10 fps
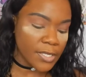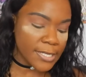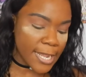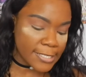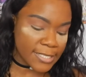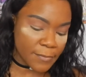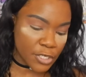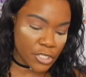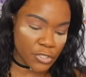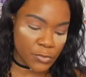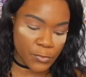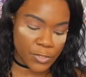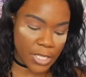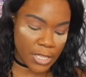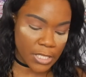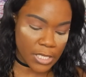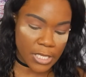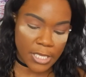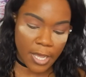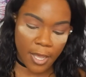Next, I'm going to use
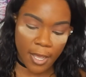the